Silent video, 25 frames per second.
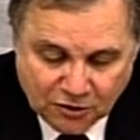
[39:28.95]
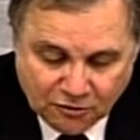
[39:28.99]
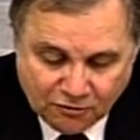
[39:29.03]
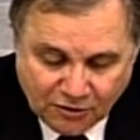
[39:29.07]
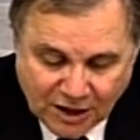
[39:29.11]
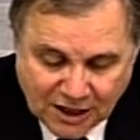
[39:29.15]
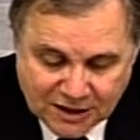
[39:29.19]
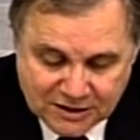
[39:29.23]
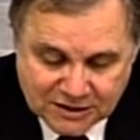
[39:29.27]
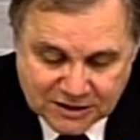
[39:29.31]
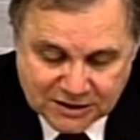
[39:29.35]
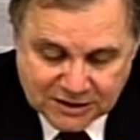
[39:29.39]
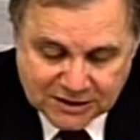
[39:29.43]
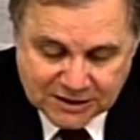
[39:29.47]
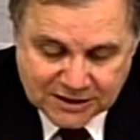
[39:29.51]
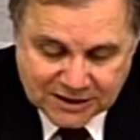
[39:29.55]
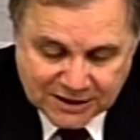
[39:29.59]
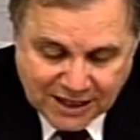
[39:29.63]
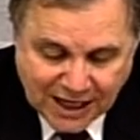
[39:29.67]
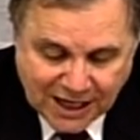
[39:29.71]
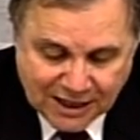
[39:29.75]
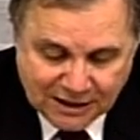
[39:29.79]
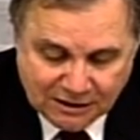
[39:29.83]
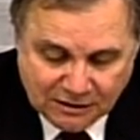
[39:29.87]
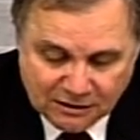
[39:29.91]
rising
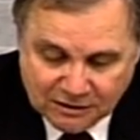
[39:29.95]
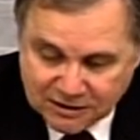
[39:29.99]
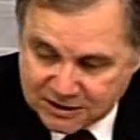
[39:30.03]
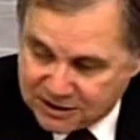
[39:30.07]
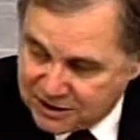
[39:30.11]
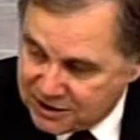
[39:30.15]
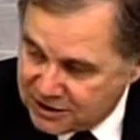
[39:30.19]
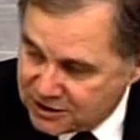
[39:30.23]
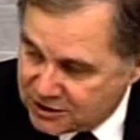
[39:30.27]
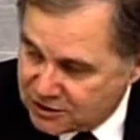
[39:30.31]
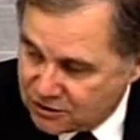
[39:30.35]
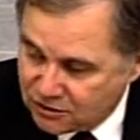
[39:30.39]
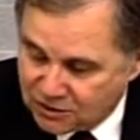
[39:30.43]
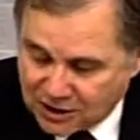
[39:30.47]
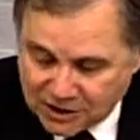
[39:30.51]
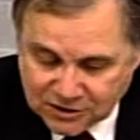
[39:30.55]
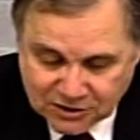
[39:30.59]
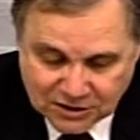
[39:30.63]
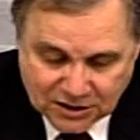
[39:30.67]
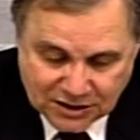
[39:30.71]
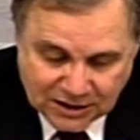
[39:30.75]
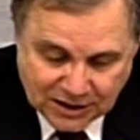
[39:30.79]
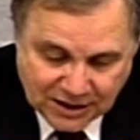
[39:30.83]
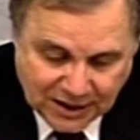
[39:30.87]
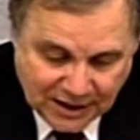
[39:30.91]
steadily since
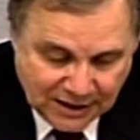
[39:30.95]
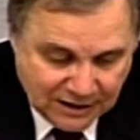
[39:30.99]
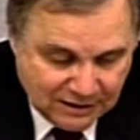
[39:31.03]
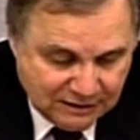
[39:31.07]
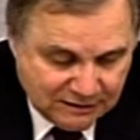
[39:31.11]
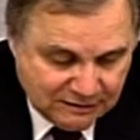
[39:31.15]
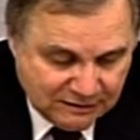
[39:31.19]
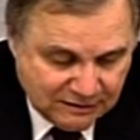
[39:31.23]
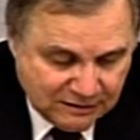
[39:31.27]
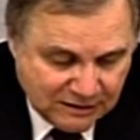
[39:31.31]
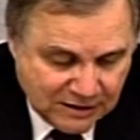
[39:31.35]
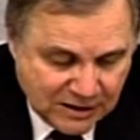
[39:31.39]
2008,